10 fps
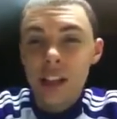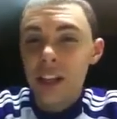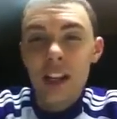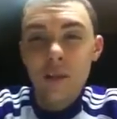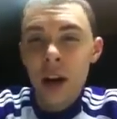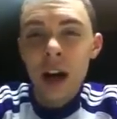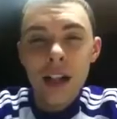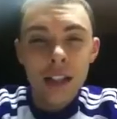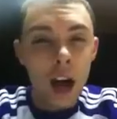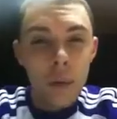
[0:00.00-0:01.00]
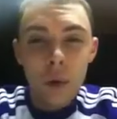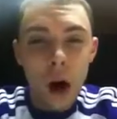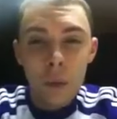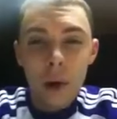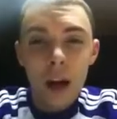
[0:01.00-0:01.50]
He's changed my eyes.
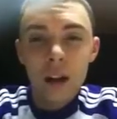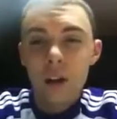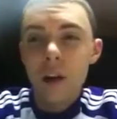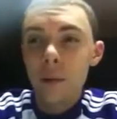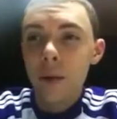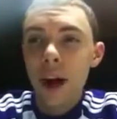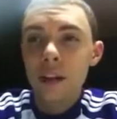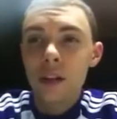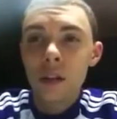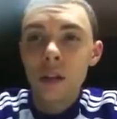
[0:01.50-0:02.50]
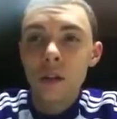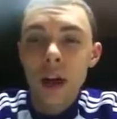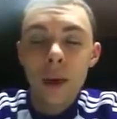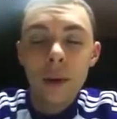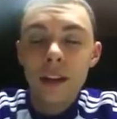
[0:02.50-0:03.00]
I'm back on the right path. So
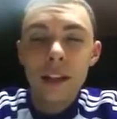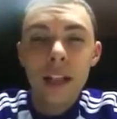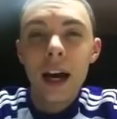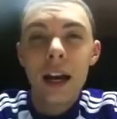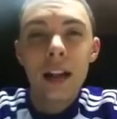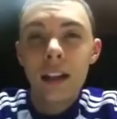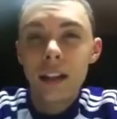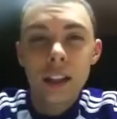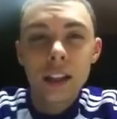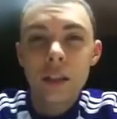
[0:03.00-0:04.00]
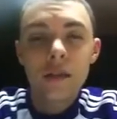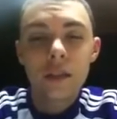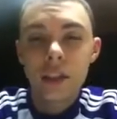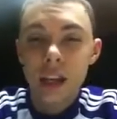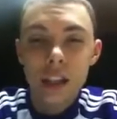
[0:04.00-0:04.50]
amen to that. I thank
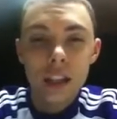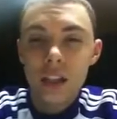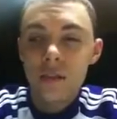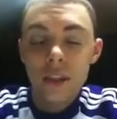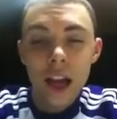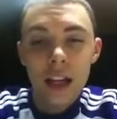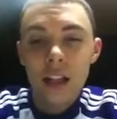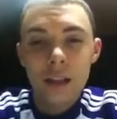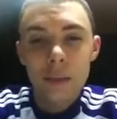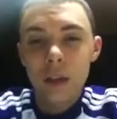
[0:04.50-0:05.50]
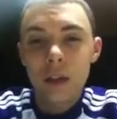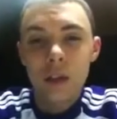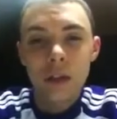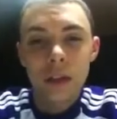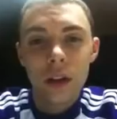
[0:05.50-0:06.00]
Jesus for that. He does
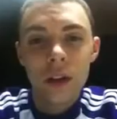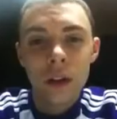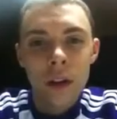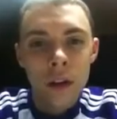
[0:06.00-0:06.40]
miracles, you know.